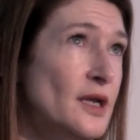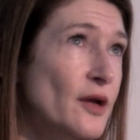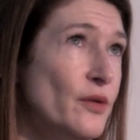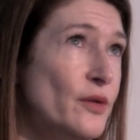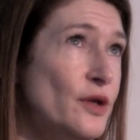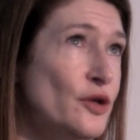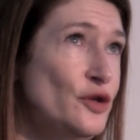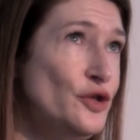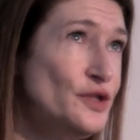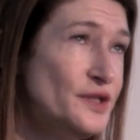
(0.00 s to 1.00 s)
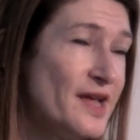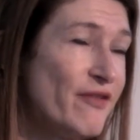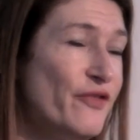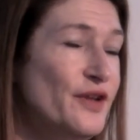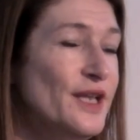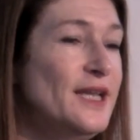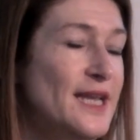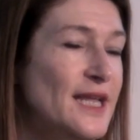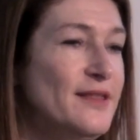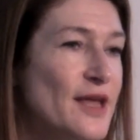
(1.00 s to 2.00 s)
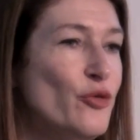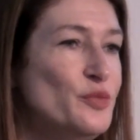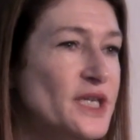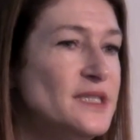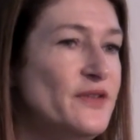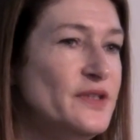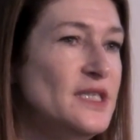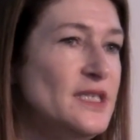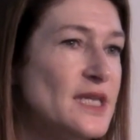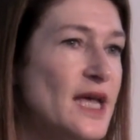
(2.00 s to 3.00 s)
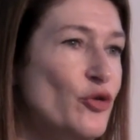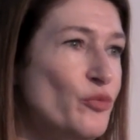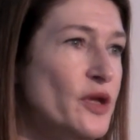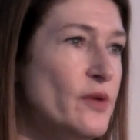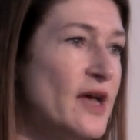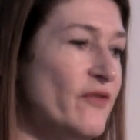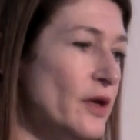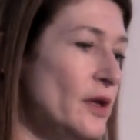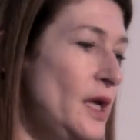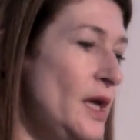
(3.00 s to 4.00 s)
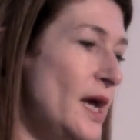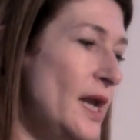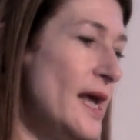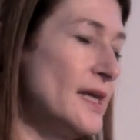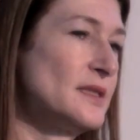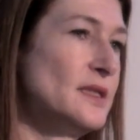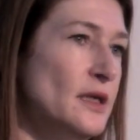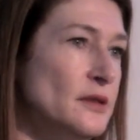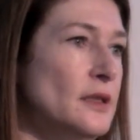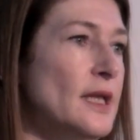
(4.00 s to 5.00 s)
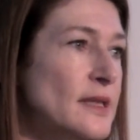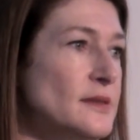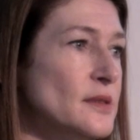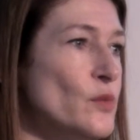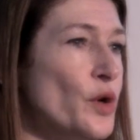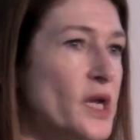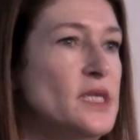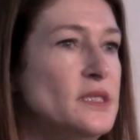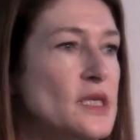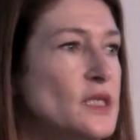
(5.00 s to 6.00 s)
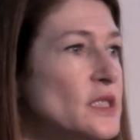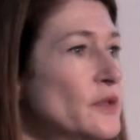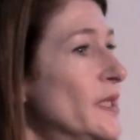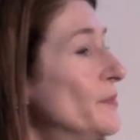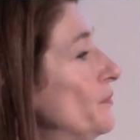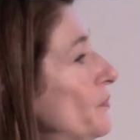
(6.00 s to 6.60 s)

you definitely need that objectivity to help you have an external lens on what it is that you're doing.